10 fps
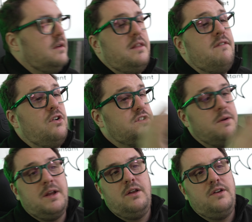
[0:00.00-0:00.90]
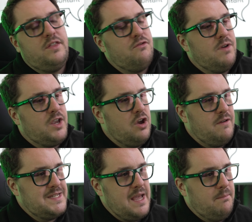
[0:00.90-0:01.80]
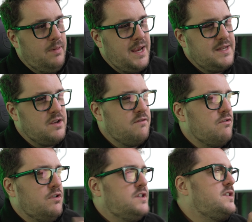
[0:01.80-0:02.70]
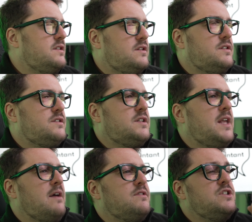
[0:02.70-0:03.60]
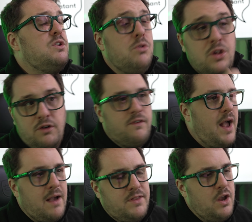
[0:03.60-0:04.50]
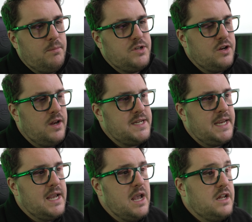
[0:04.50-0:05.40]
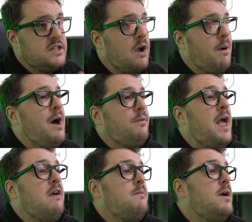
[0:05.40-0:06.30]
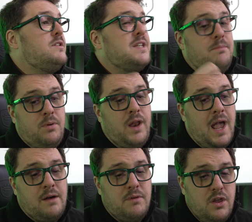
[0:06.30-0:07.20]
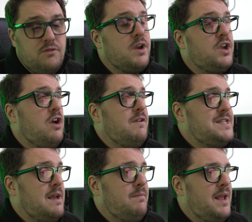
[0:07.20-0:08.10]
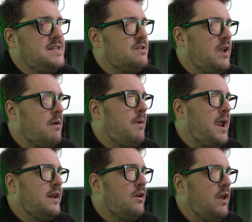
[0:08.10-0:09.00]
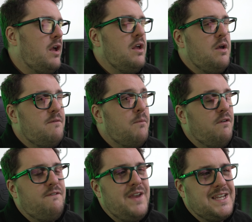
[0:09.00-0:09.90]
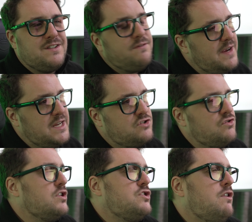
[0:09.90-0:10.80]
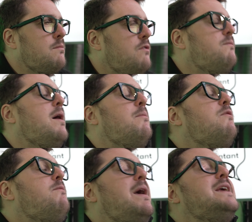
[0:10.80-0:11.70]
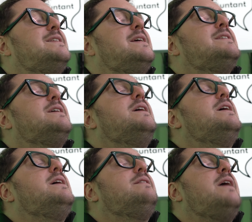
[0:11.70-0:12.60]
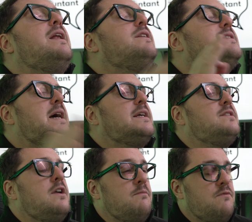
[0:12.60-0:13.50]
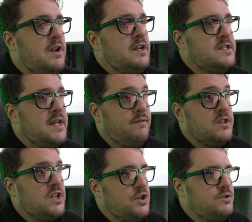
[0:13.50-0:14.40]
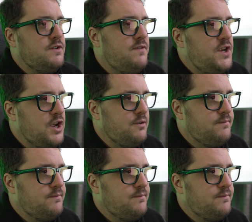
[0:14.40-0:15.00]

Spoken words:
They've also included the recurring template. So for us accountants who love having the opportunity to go out there and be able to put out recurring templates and get paid on a more fixed fee structure on a month by month basis, then Taxdome really does have the solution for you.